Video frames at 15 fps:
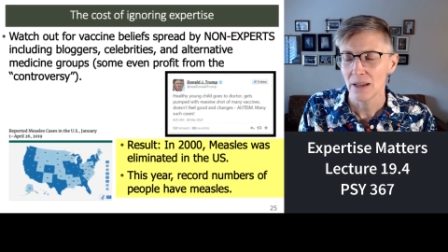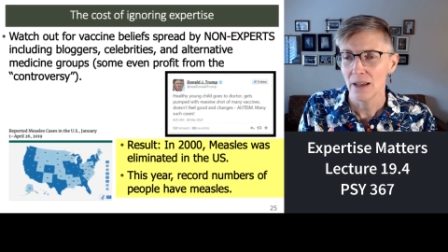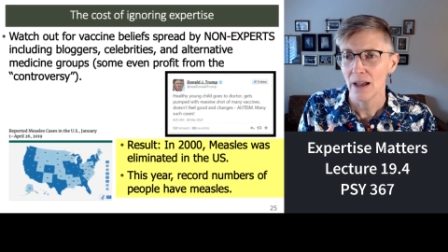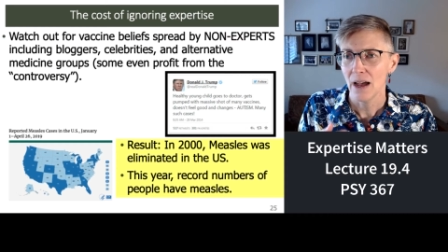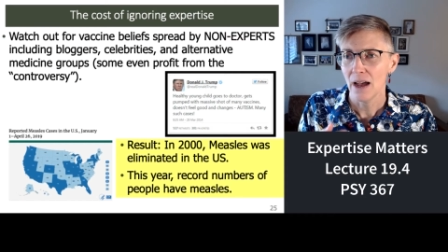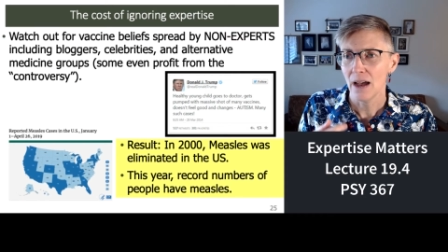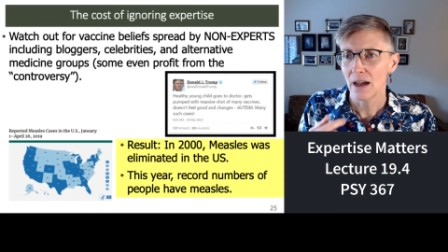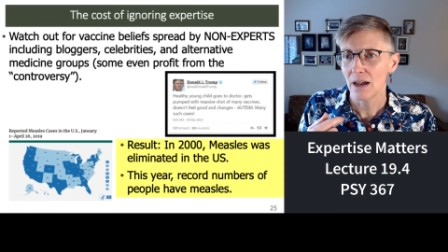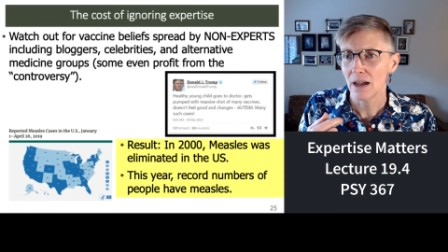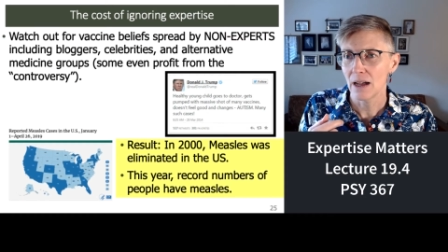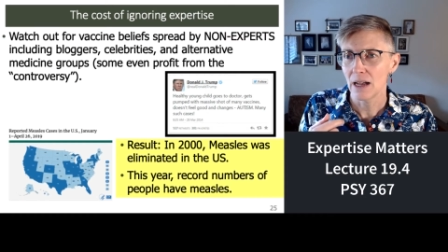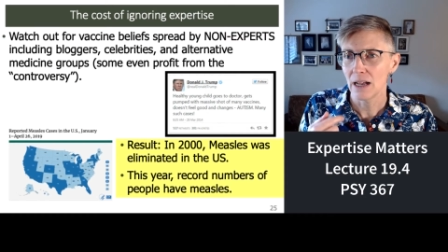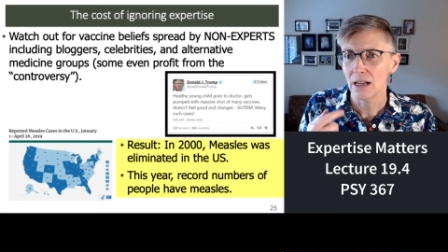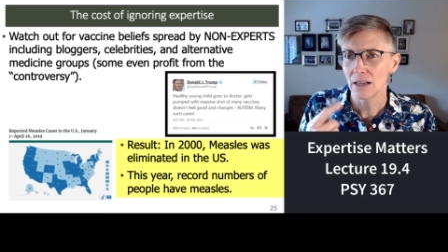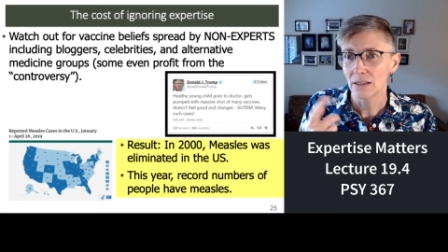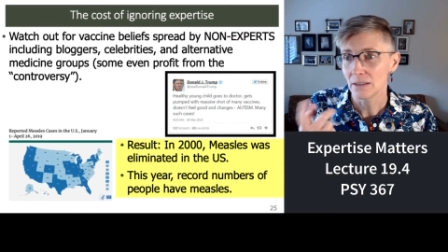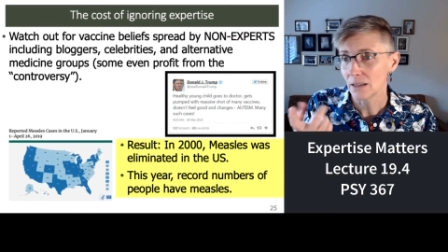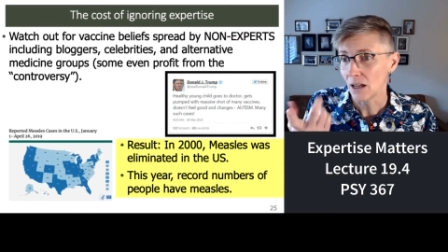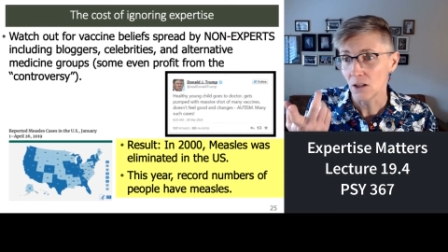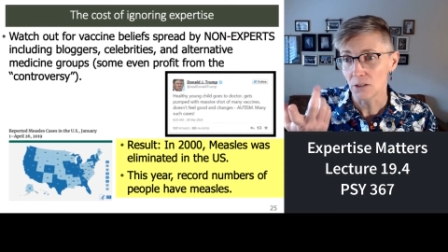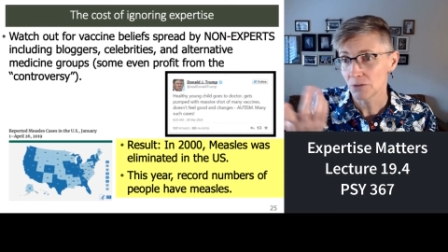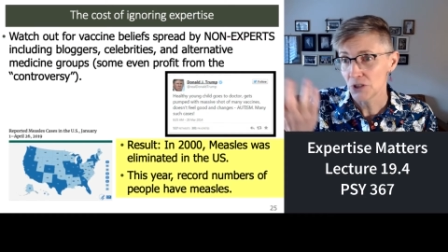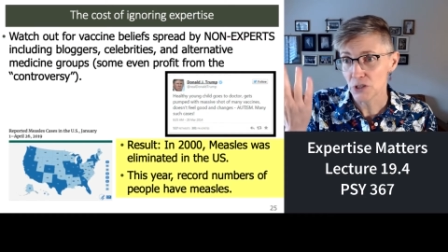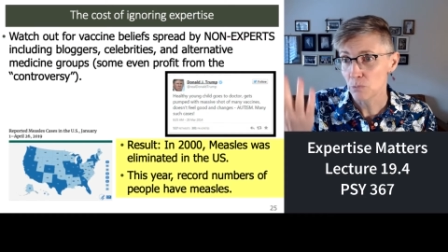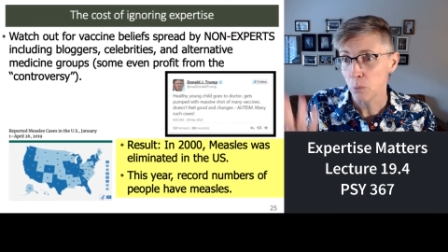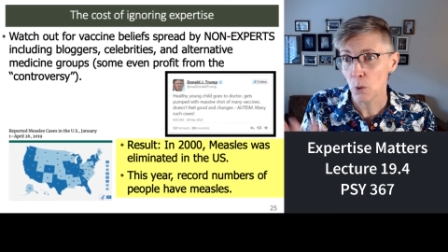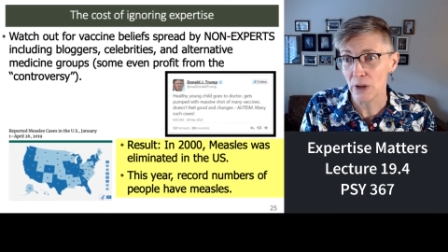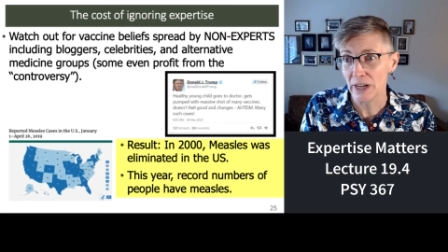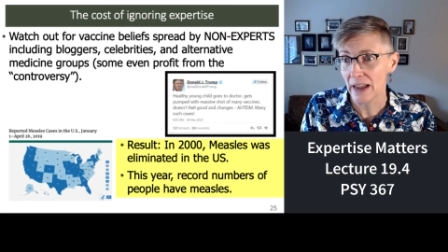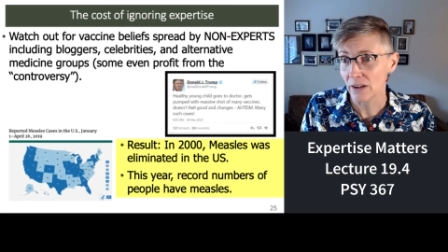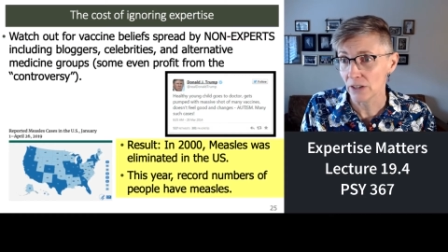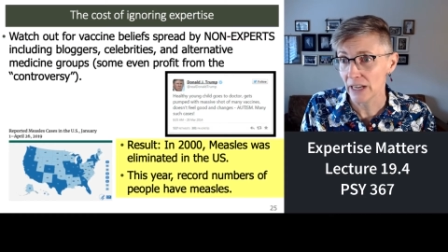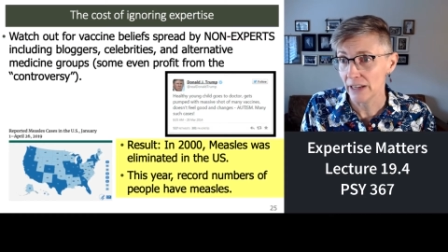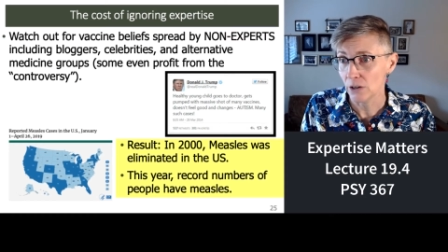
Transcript: Uh, I'll just point out an